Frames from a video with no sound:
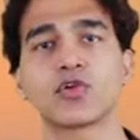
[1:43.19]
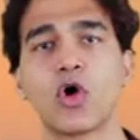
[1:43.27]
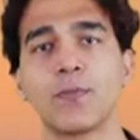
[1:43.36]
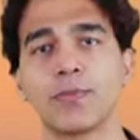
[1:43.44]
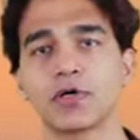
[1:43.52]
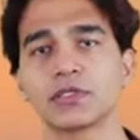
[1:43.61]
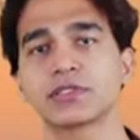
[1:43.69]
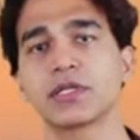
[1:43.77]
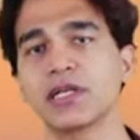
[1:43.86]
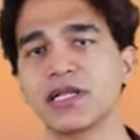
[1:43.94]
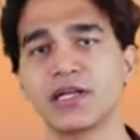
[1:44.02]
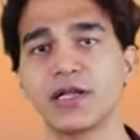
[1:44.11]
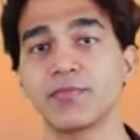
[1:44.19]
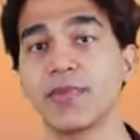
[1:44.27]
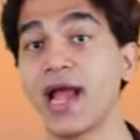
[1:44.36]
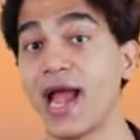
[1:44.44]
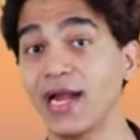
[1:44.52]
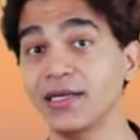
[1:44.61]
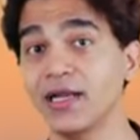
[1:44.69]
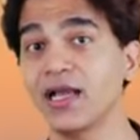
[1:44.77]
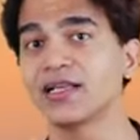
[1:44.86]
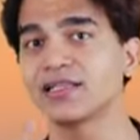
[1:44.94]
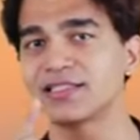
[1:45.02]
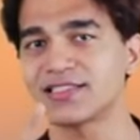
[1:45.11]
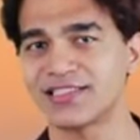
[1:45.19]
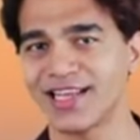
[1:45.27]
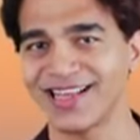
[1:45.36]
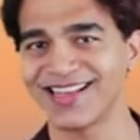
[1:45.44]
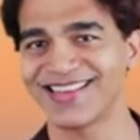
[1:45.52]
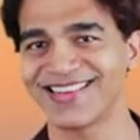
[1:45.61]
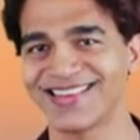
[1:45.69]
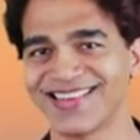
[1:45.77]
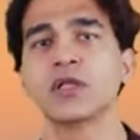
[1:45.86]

copper, selenium and zinc.